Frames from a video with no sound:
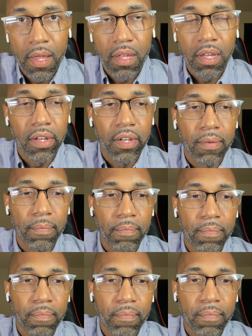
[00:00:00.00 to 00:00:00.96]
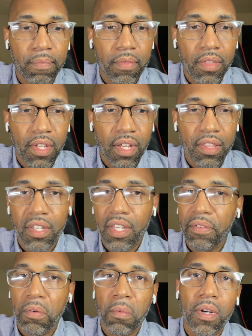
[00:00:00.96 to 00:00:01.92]
Um, I think
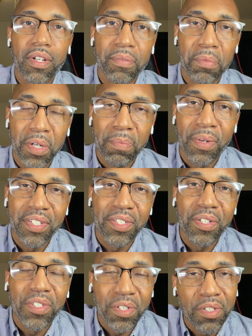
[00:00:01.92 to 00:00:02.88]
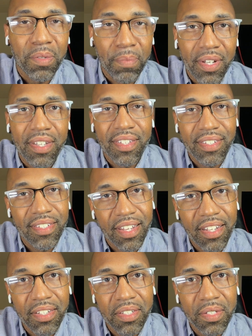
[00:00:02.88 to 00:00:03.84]
everyone pretty much is on social media these
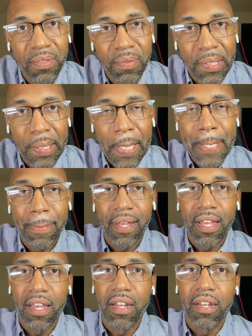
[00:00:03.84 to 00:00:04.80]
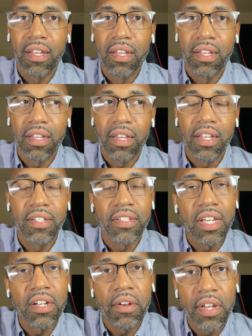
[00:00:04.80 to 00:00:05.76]
days, right? And it is
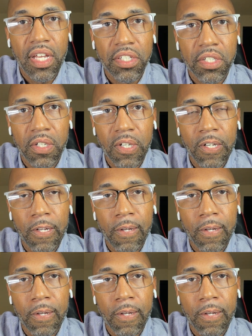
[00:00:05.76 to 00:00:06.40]
in our nature